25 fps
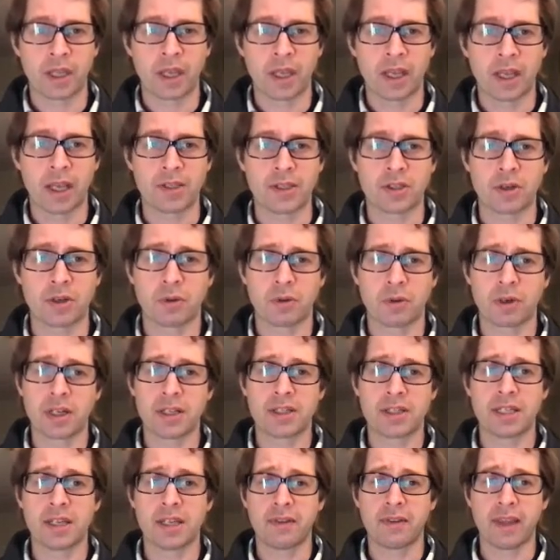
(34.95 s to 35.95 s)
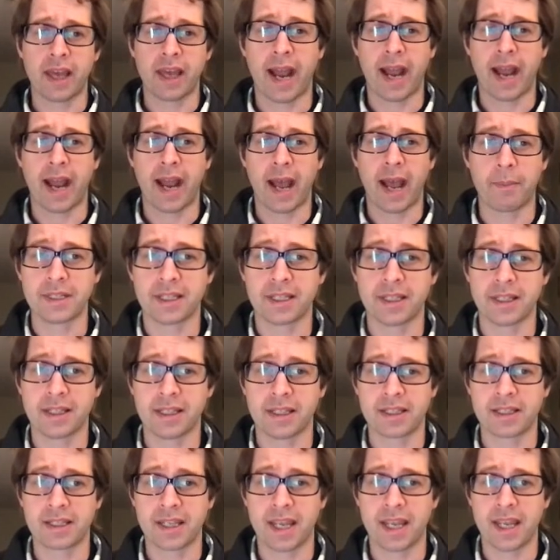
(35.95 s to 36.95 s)
And so we're going to see if that happens in
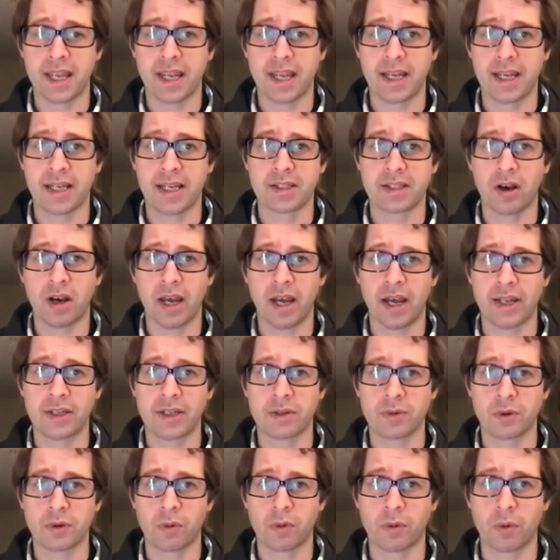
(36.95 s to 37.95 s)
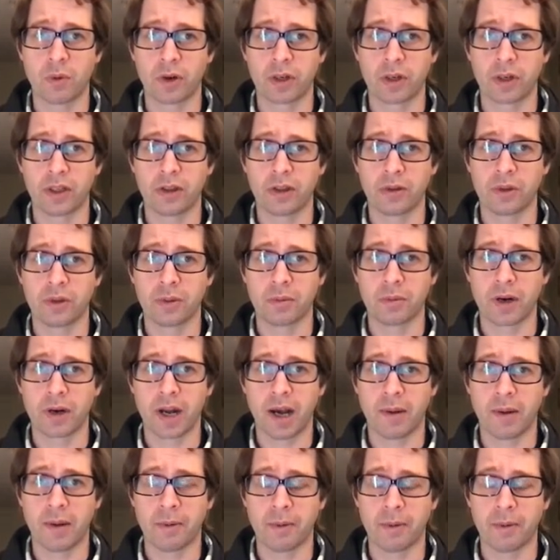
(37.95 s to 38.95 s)
this case as we're working through the
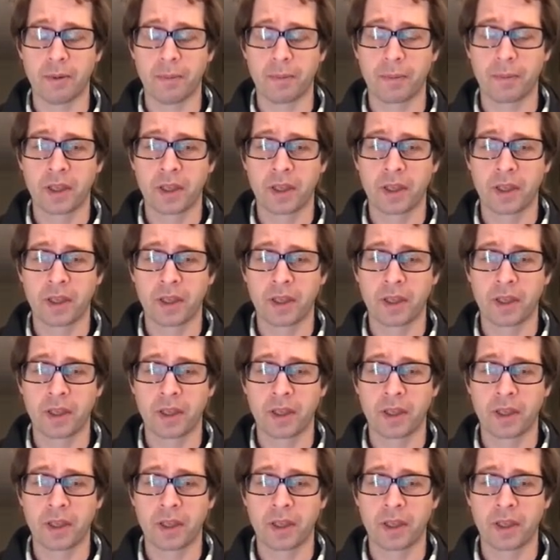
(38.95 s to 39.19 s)
problem.